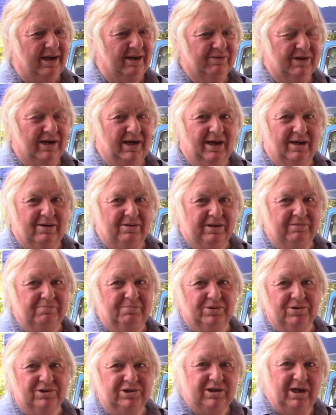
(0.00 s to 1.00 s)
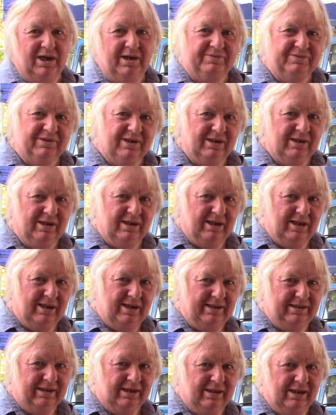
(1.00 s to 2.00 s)
I've got an old input shaft to
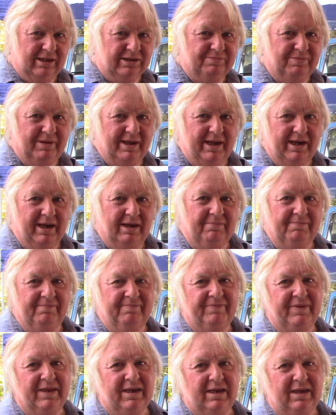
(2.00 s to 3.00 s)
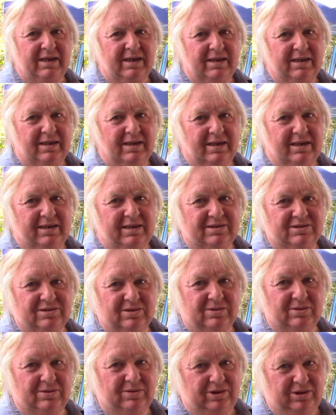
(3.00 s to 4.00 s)
line the clutch plate up, and
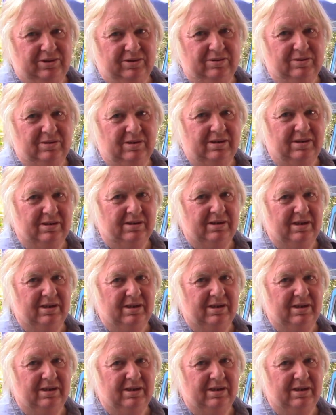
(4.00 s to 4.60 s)
it's all new.